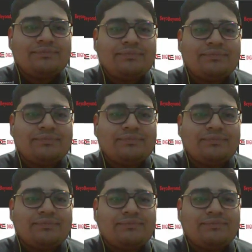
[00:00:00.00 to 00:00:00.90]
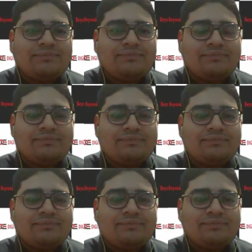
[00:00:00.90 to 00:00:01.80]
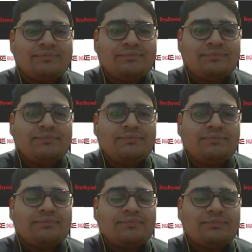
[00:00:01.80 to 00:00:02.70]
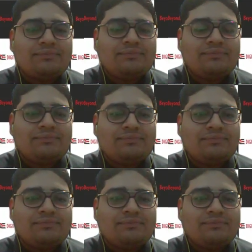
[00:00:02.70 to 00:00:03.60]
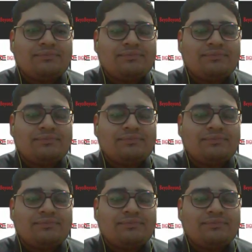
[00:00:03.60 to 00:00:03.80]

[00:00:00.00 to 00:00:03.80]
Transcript: No words are spoken by the person on screen.